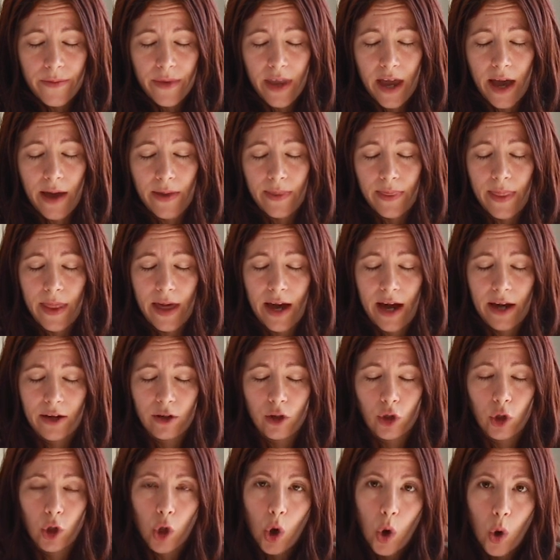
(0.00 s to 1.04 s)
And then
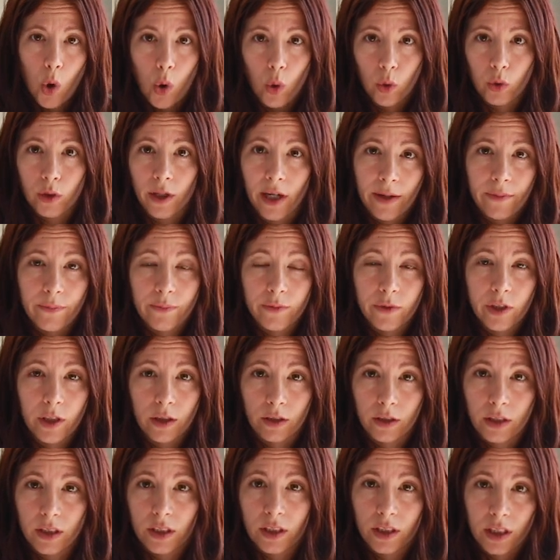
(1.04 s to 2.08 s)
you're gonna hold it
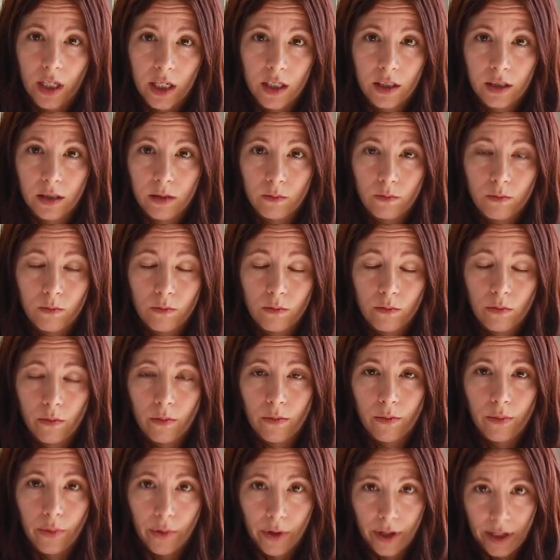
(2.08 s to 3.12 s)
until he says,
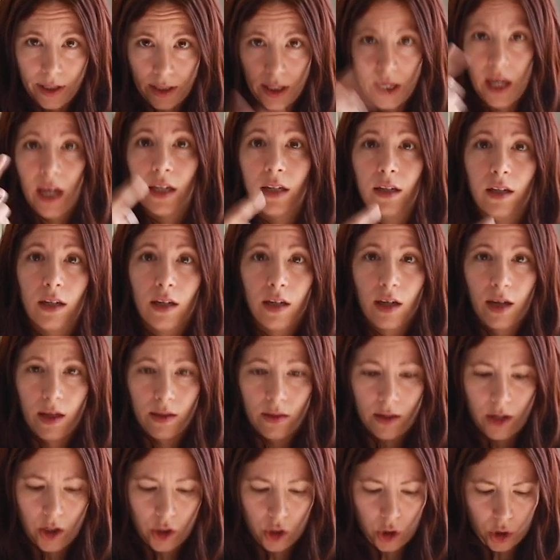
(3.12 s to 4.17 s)
breathe in. And
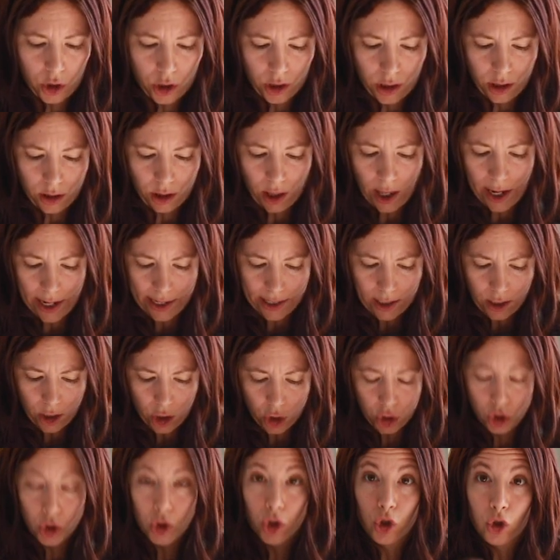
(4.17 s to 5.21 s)
then you're gonna, like a
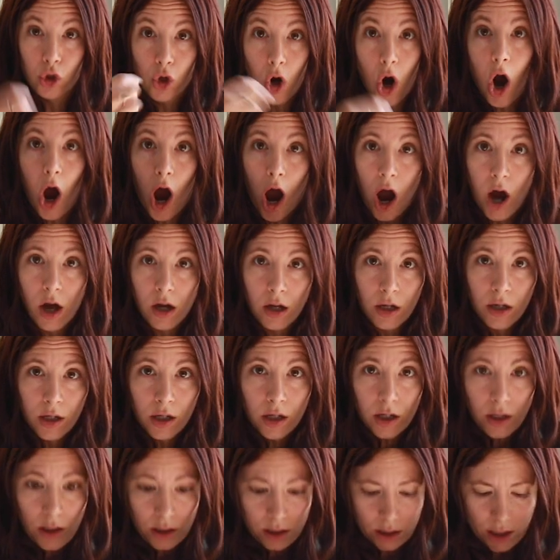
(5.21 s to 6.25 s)
straw,
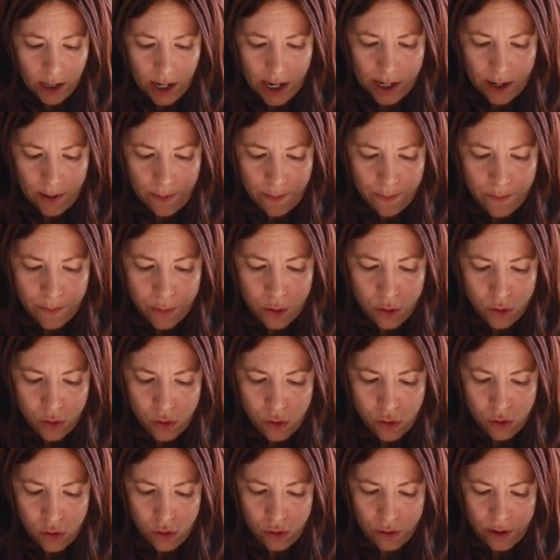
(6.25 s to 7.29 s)
like
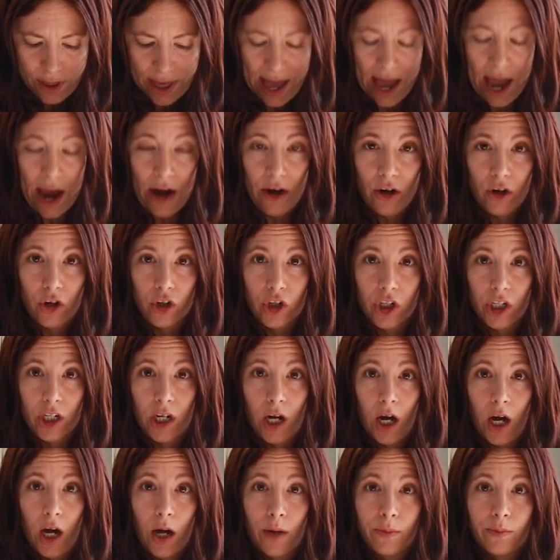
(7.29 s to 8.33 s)
pull that energy
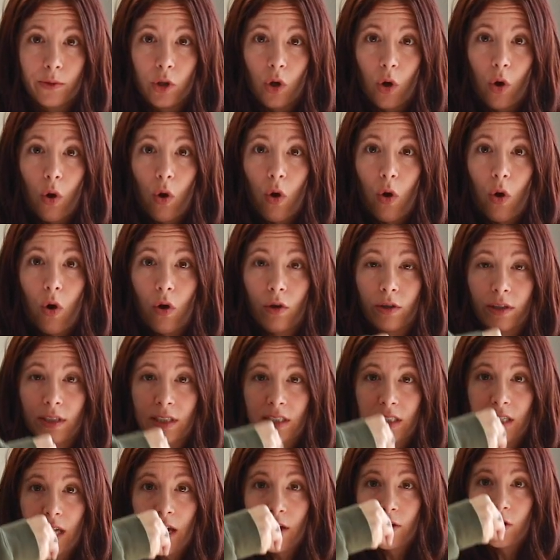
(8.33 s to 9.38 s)
up to all the
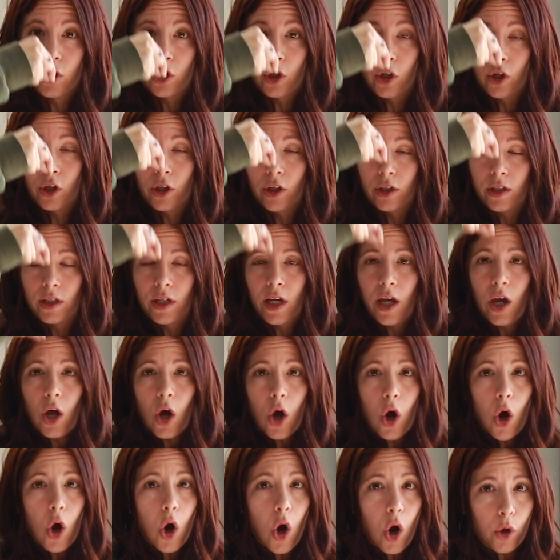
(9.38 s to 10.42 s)
centers,
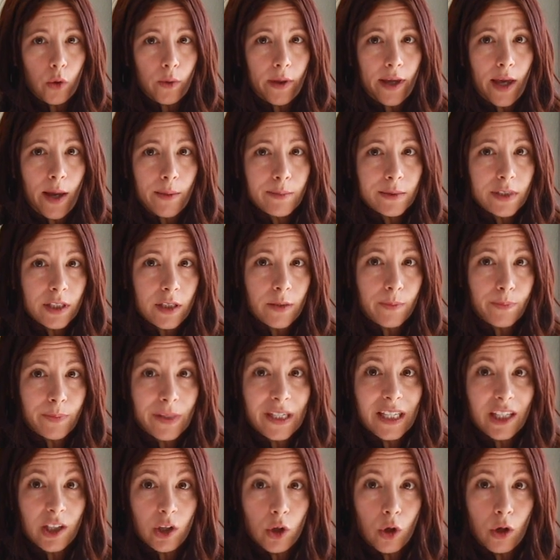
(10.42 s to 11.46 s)
all the way up to the
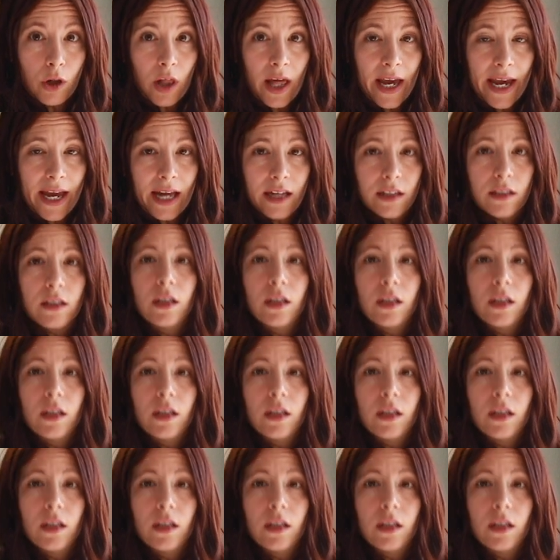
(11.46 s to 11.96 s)
pineal gland.